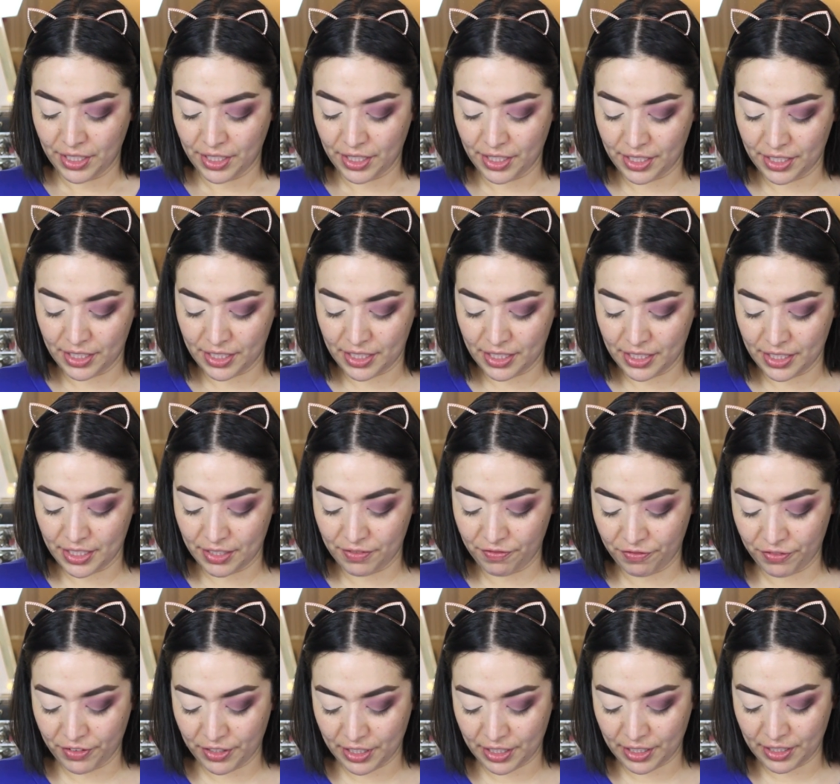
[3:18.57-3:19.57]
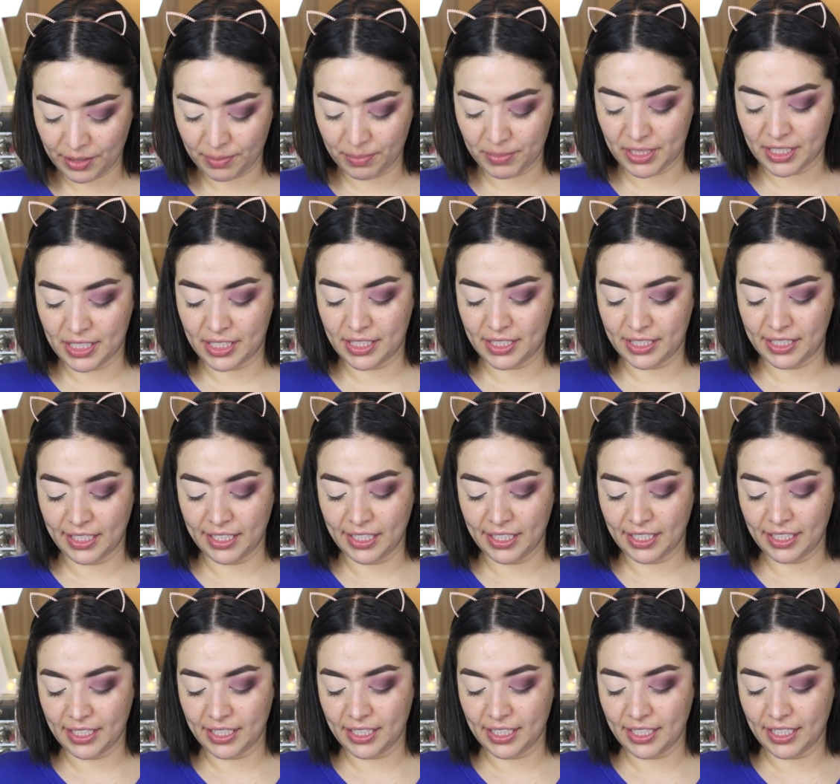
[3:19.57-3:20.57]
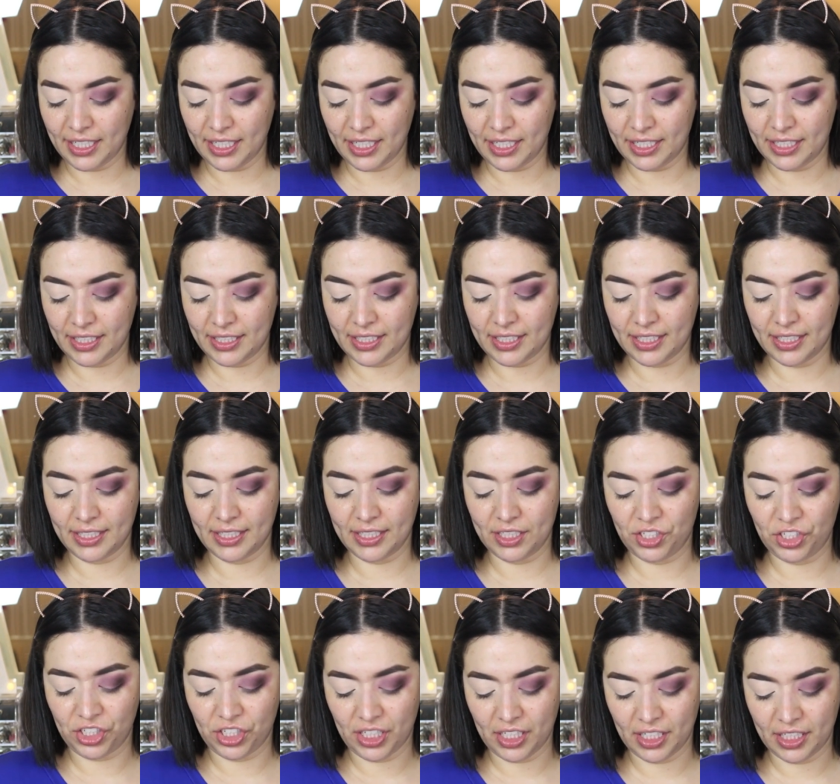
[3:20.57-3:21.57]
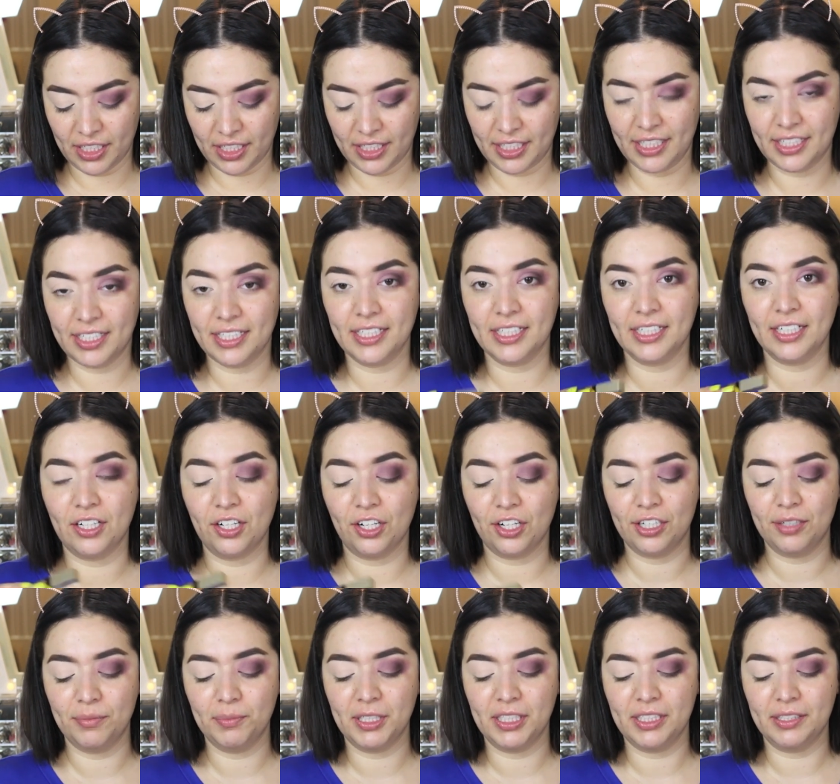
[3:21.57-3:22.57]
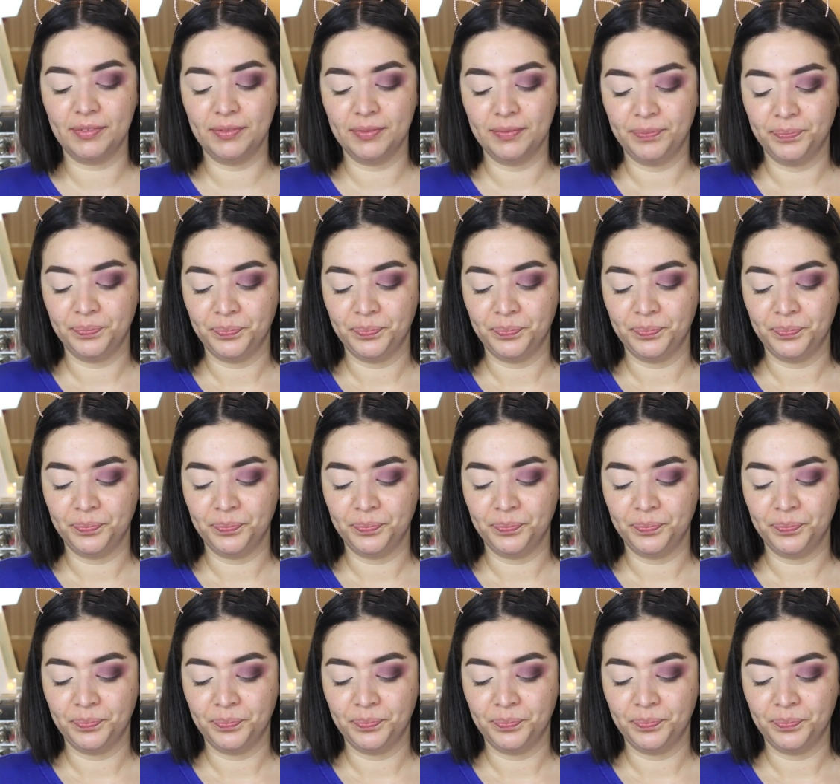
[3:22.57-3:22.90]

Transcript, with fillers: This is from Stila and it's in the shade Kitten Karma.